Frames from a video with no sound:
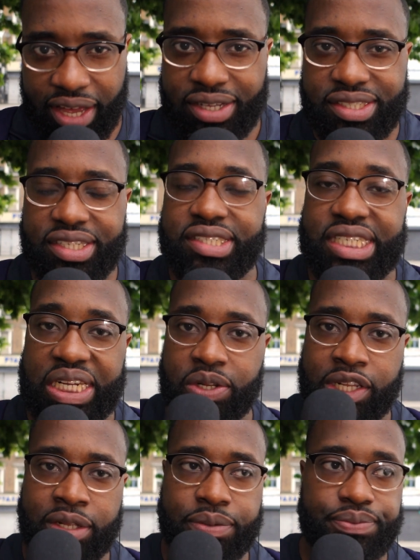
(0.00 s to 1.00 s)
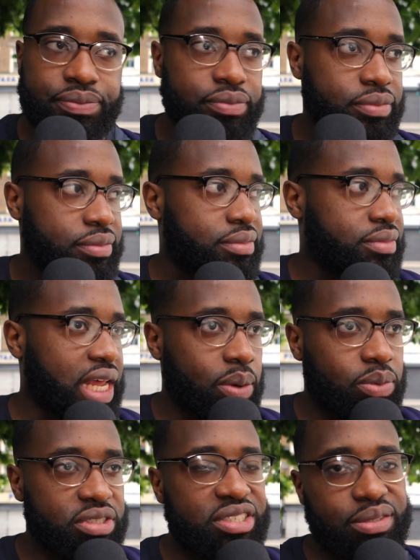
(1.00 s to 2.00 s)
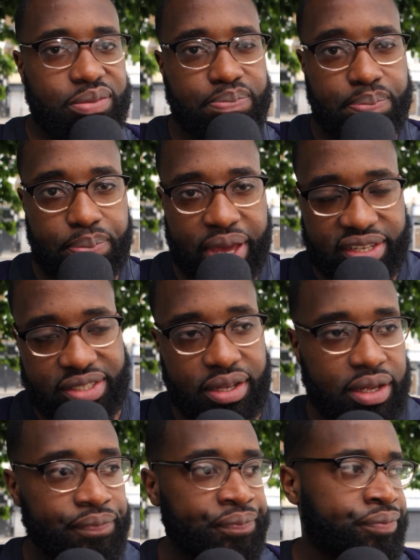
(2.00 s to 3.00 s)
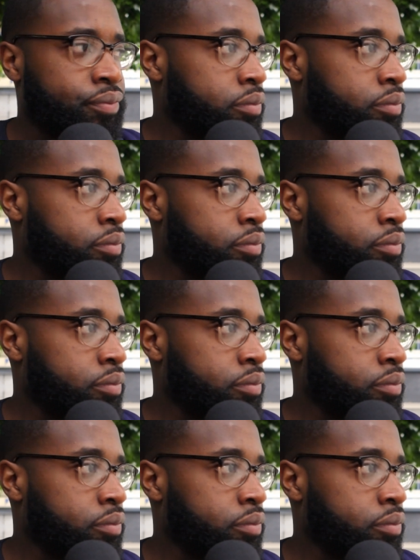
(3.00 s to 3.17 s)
has season on it that was better.